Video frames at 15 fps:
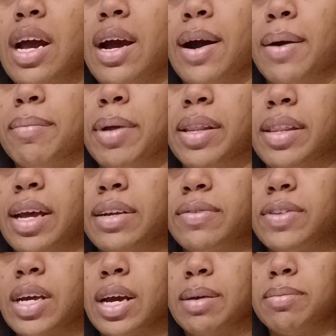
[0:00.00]
Um, a lot
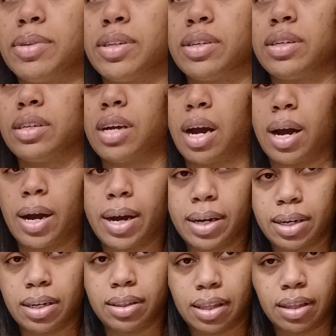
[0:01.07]
of times, God,
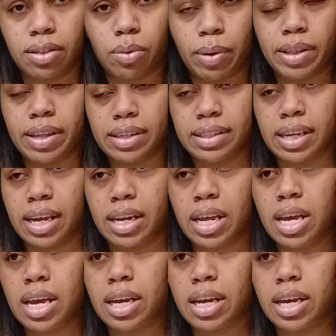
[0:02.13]
the, the way they said,